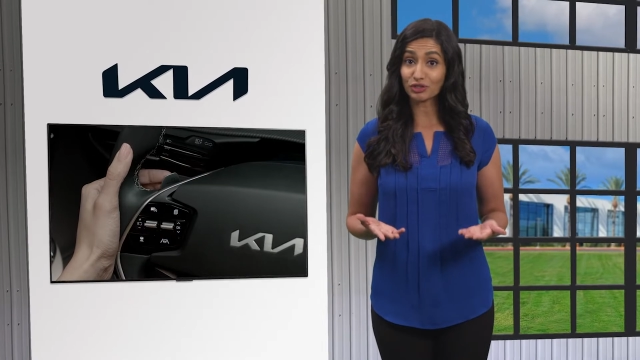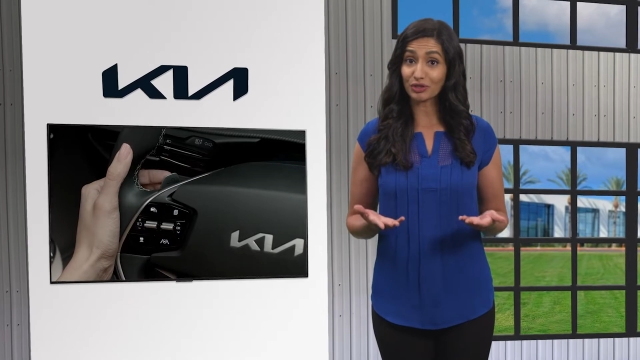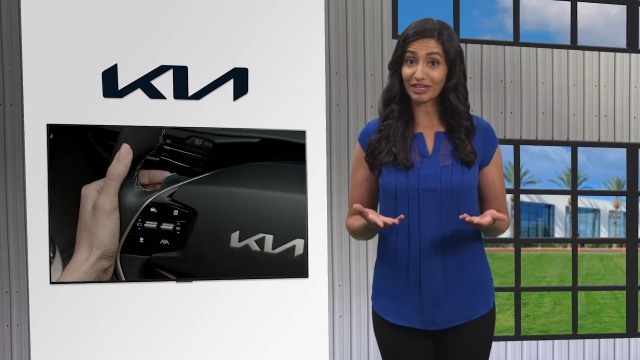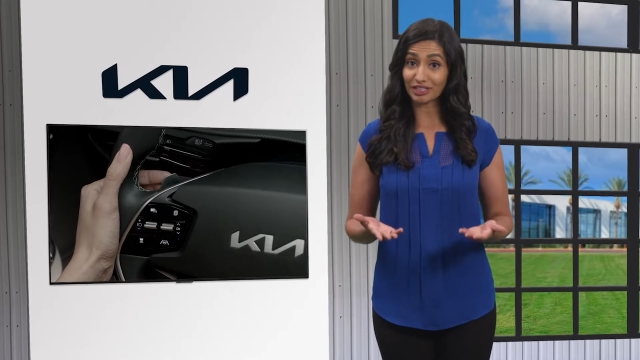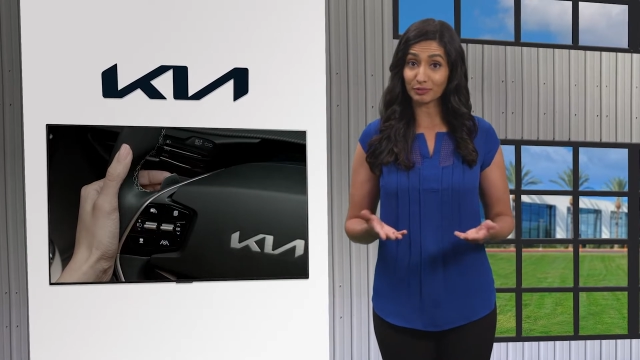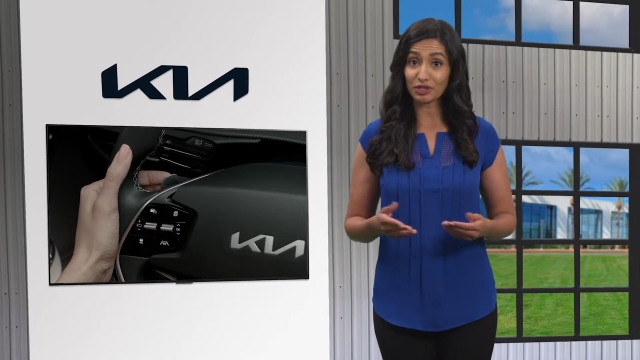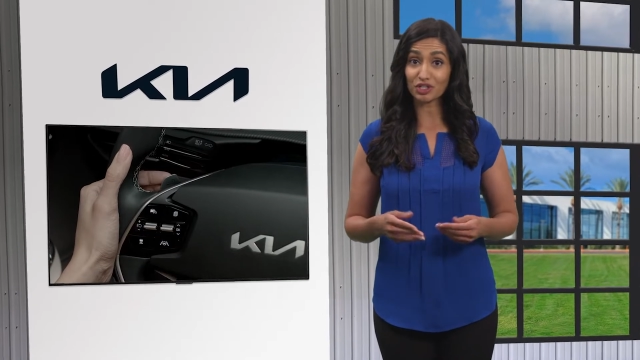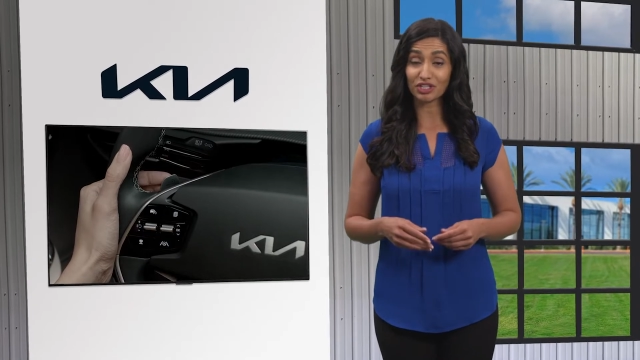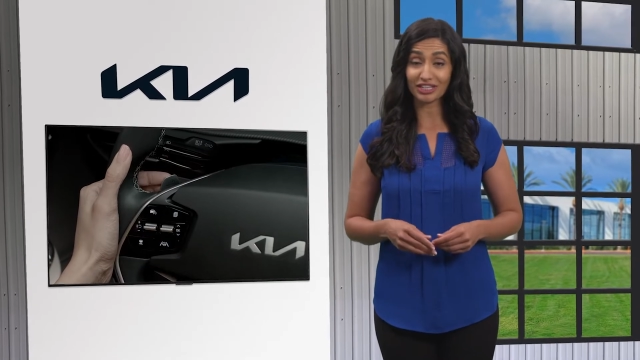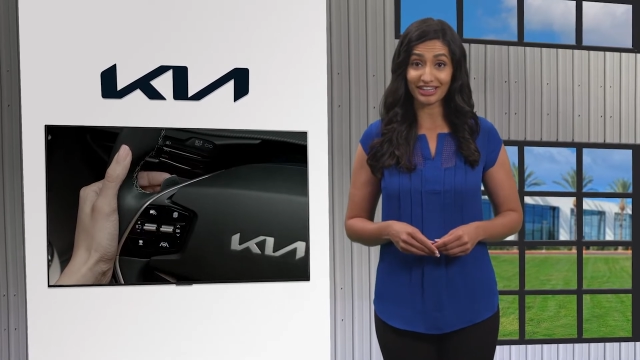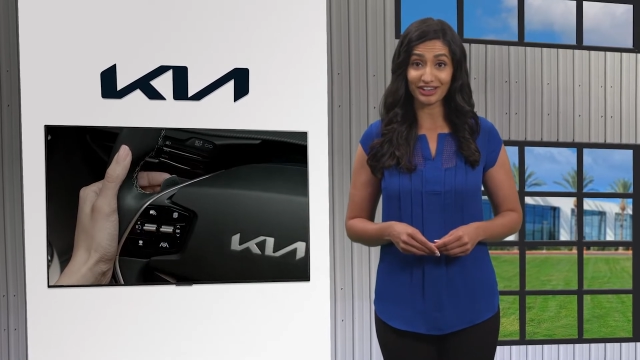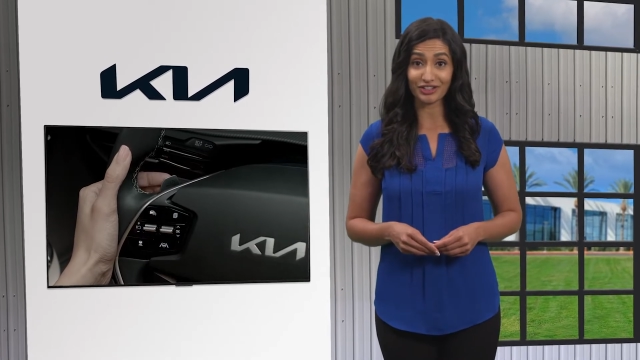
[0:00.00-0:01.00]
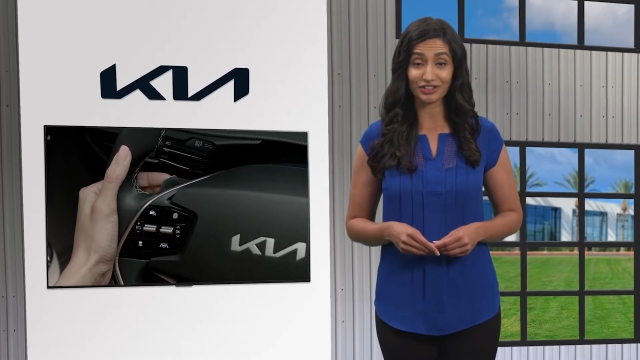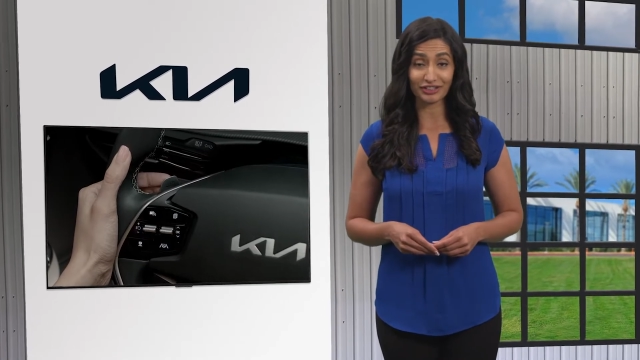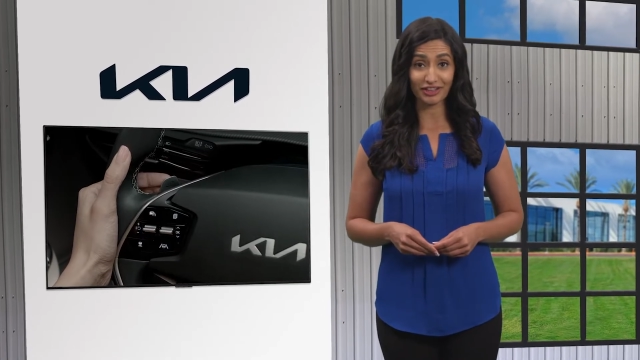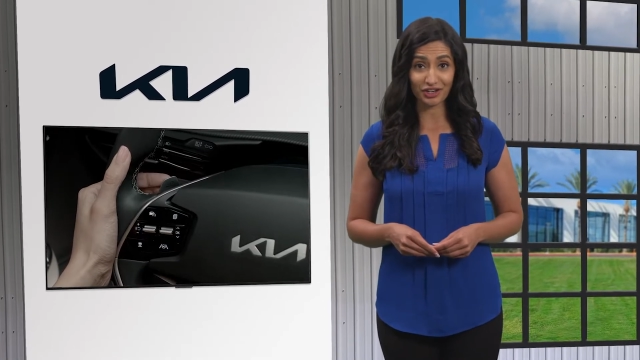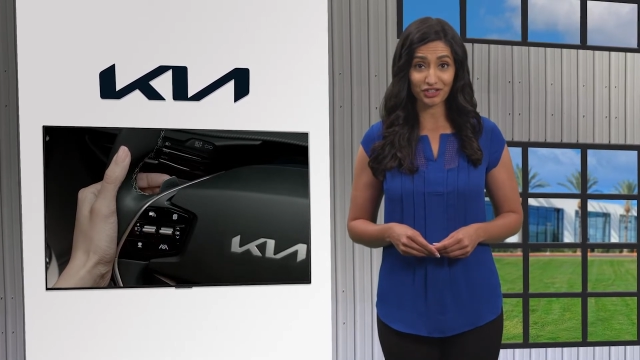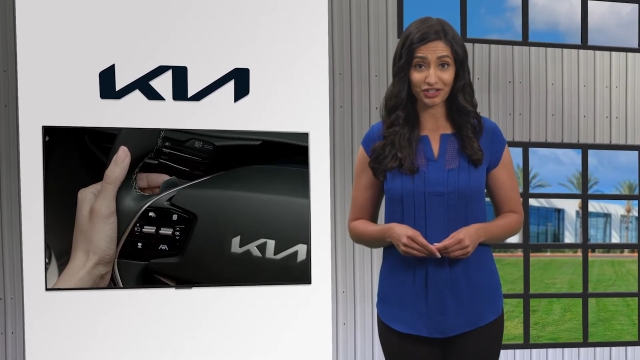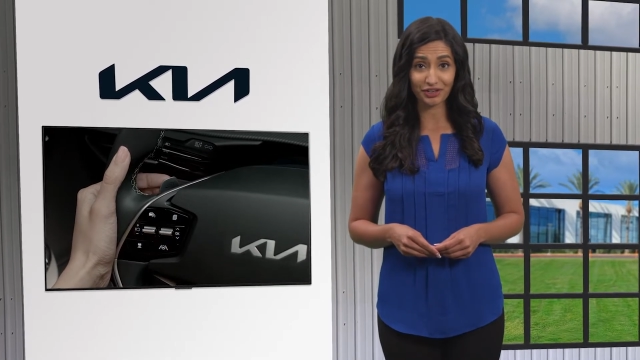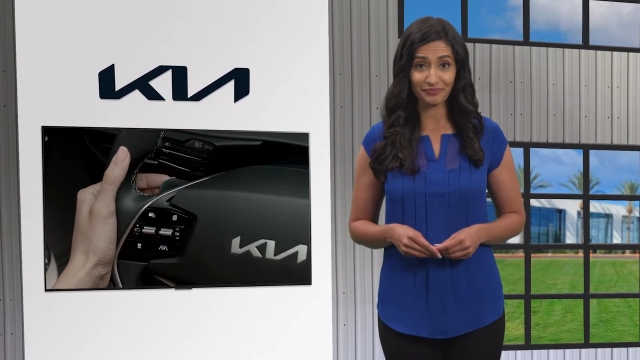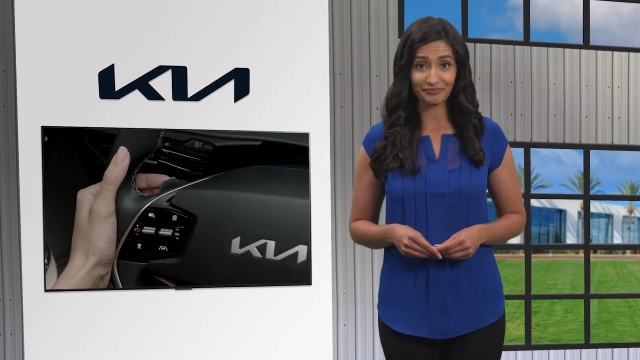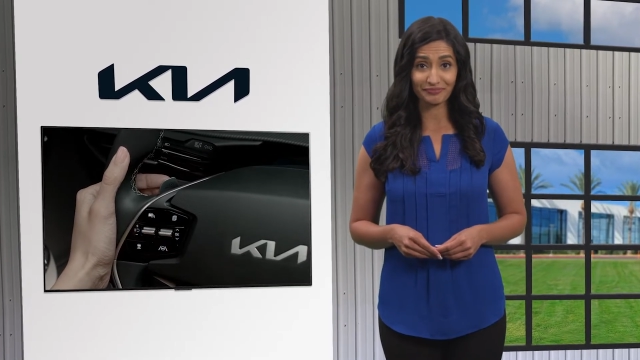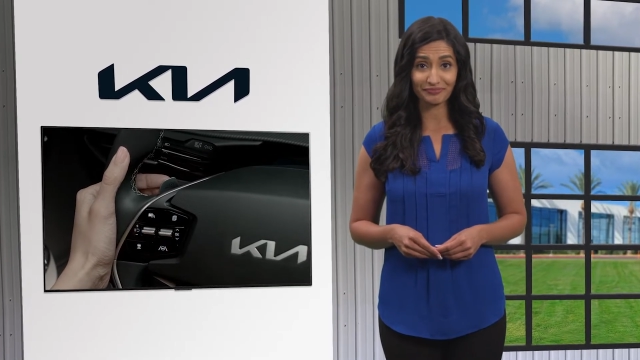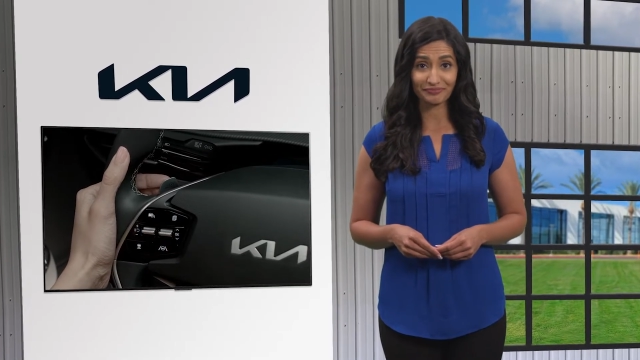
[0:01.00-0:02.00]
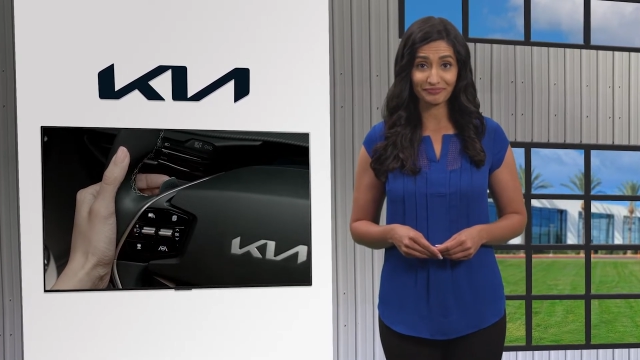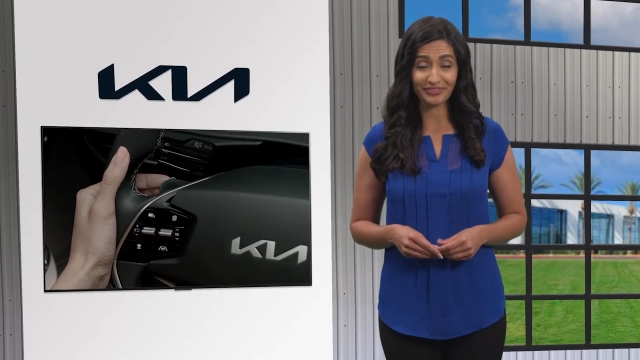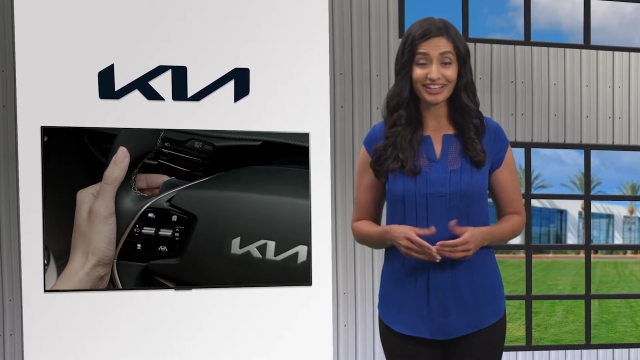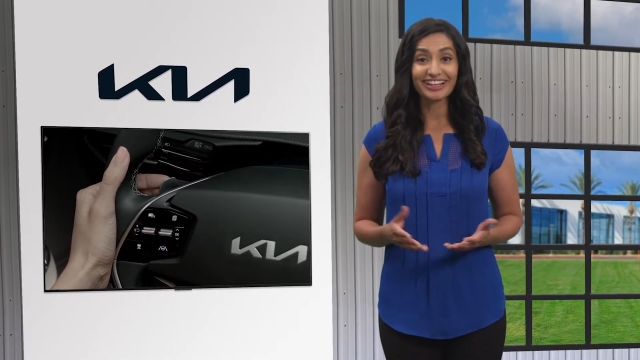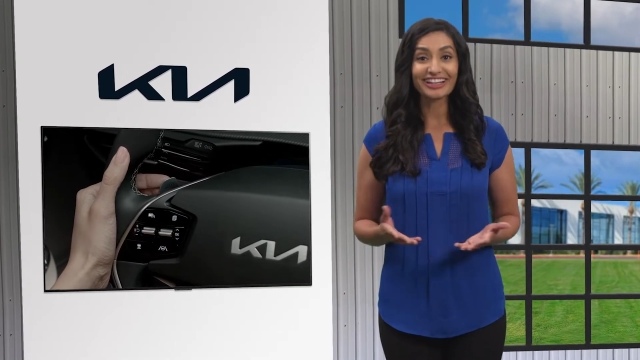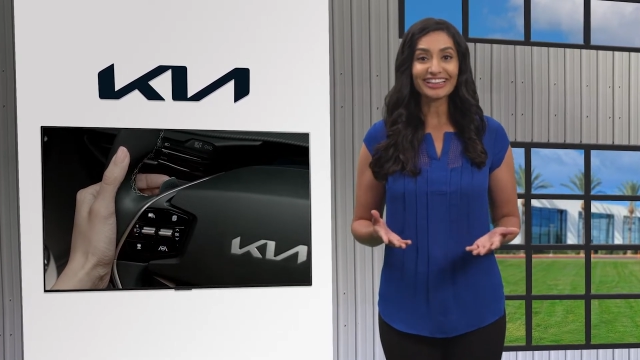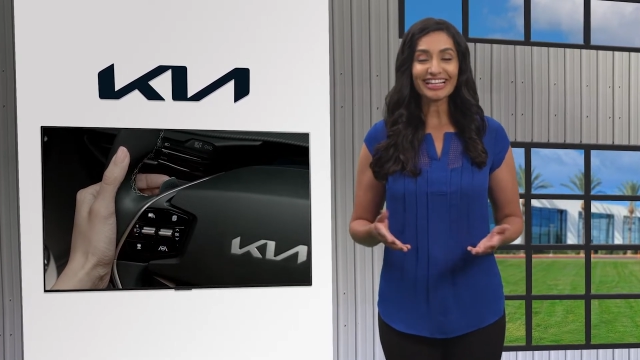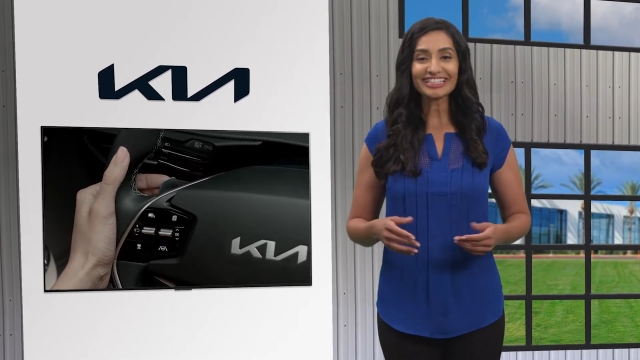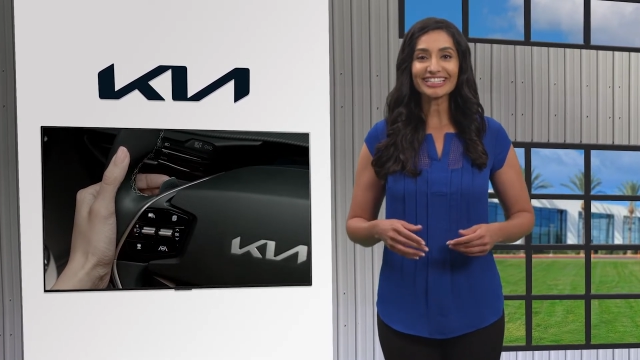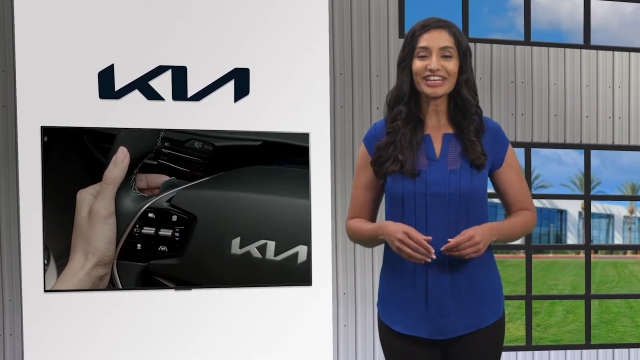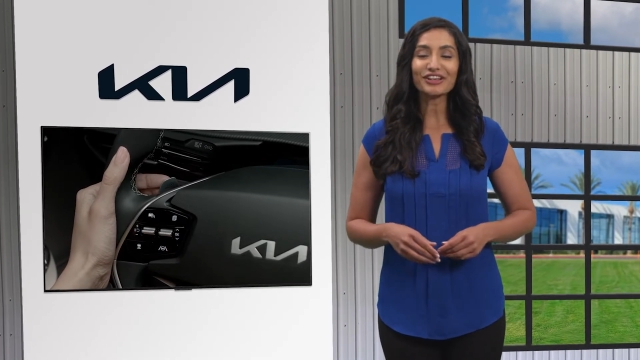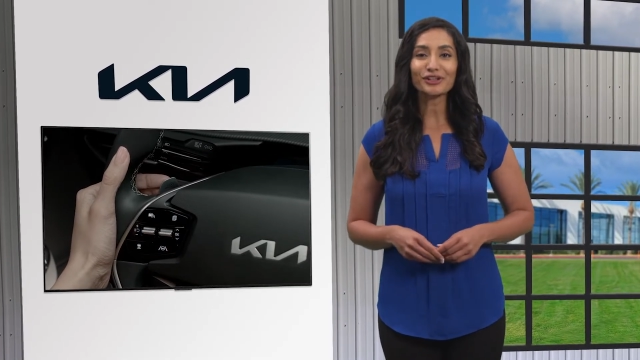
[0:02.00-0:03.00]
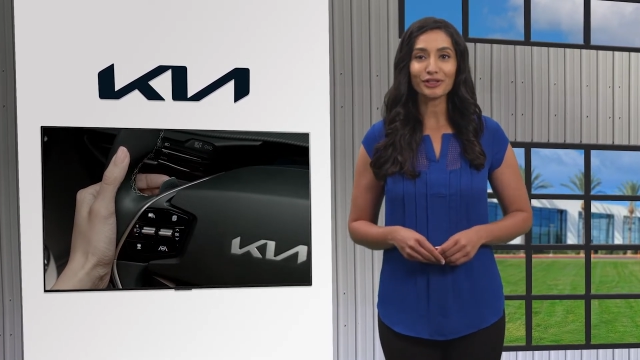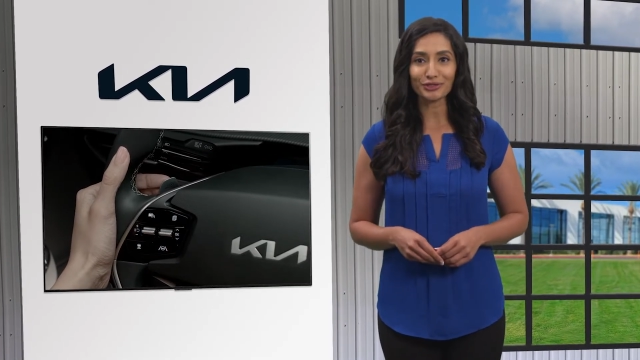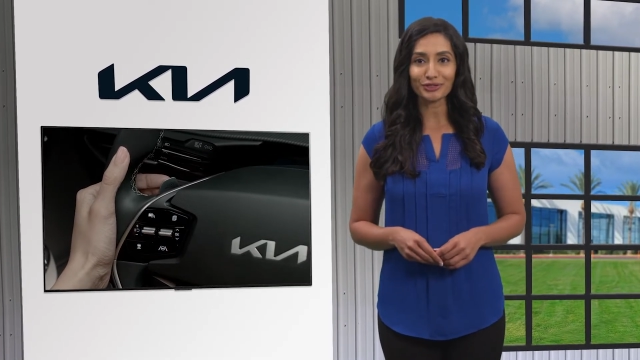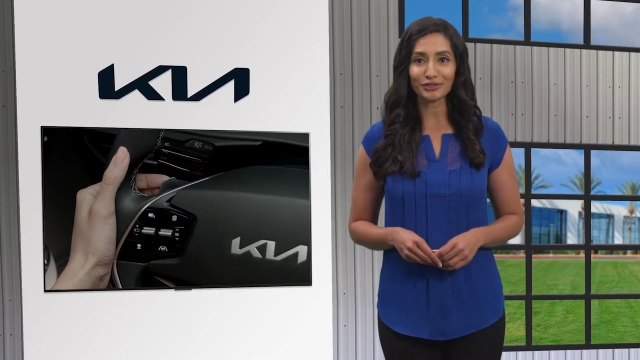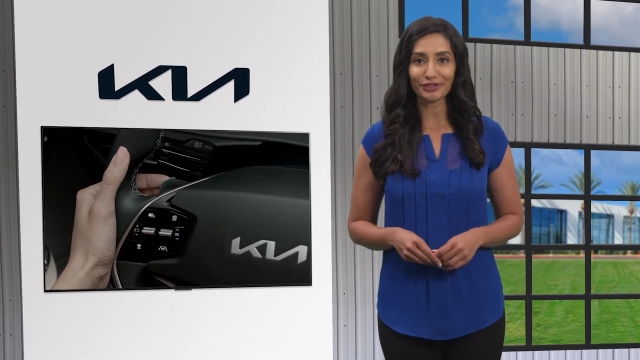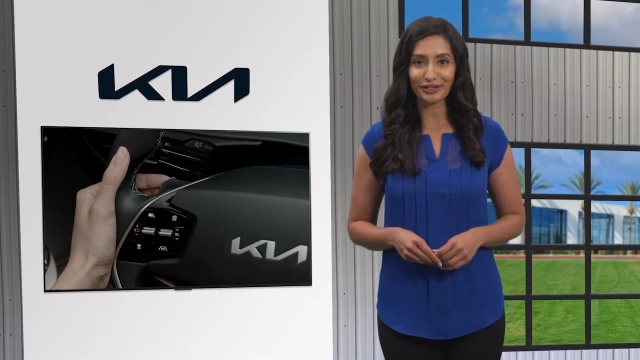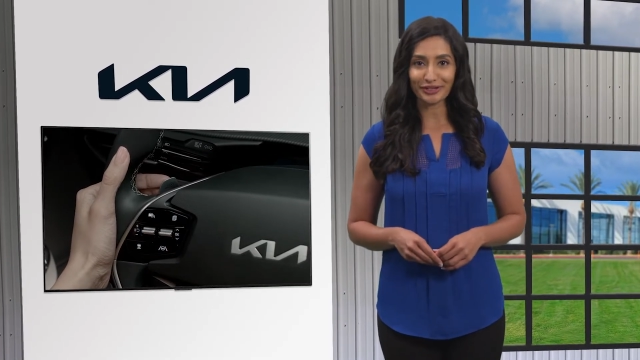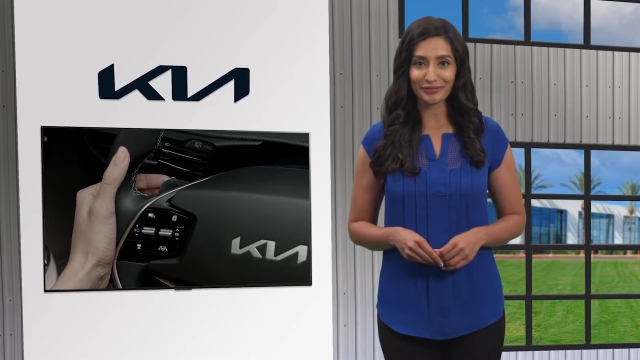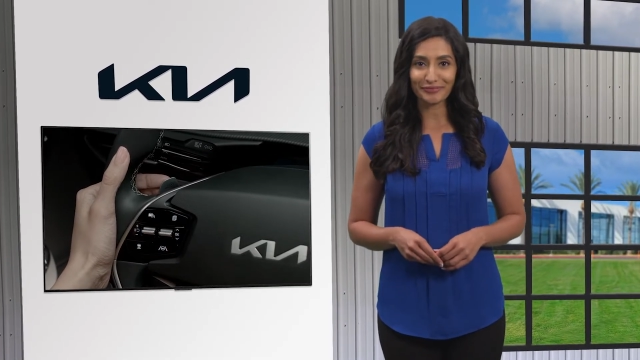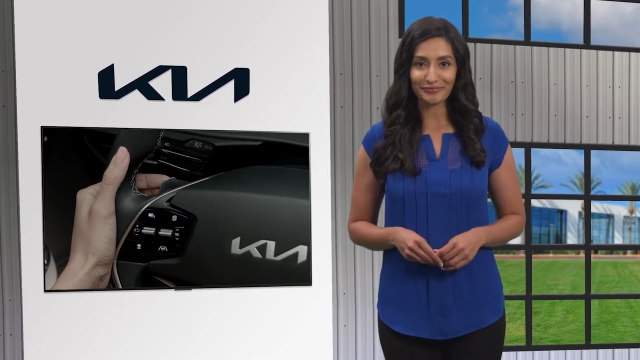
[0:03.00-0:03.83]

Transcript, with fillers: transmission gear selection. Let's take a closer look.